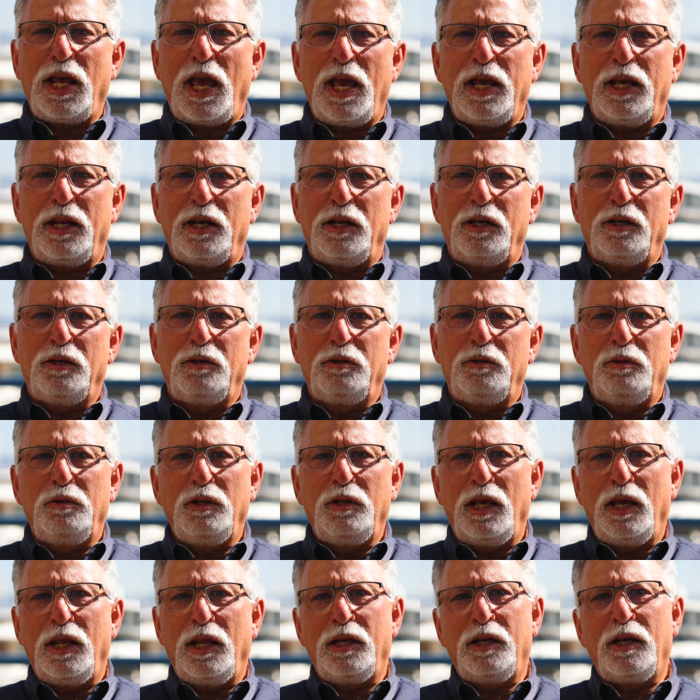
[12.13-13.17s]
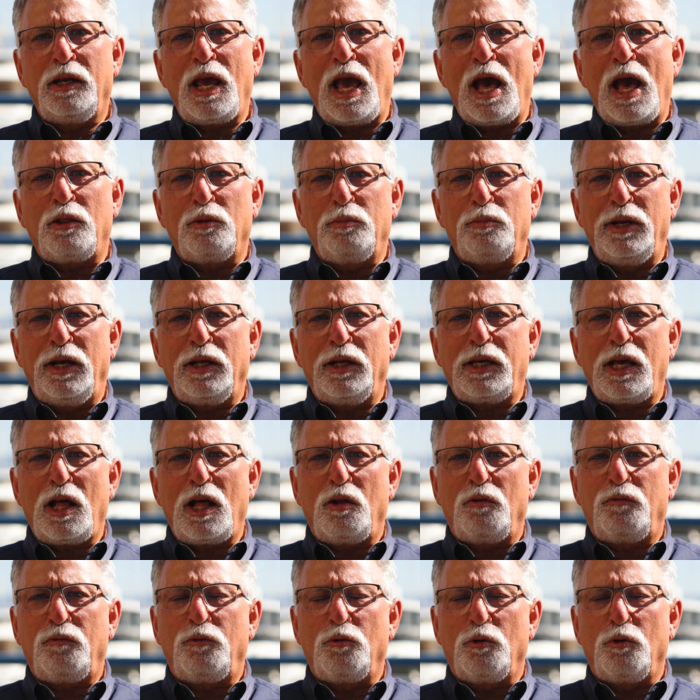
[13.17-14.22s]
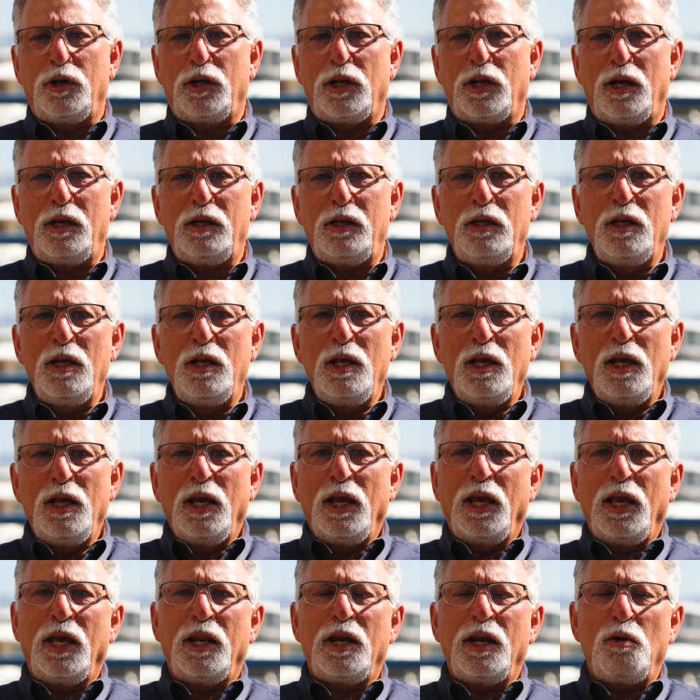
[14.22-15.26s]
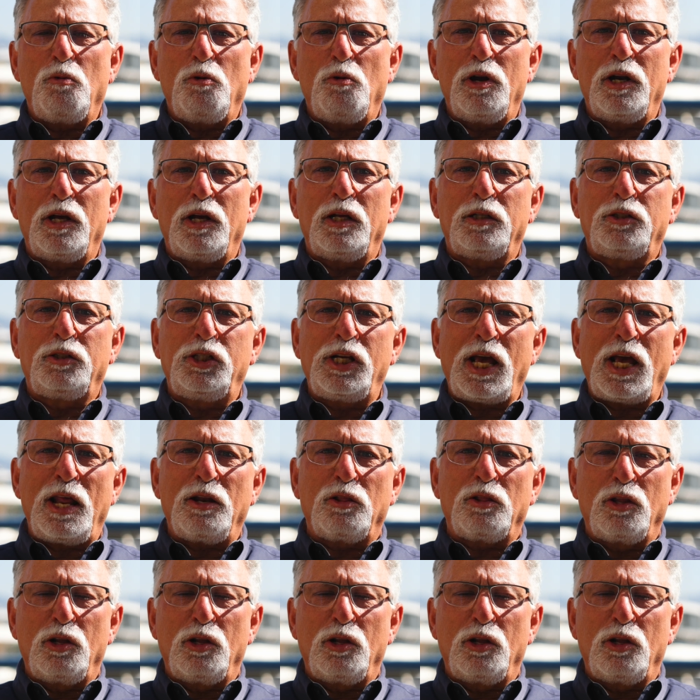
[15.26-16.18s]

day in Alameda, California, and I want to chat a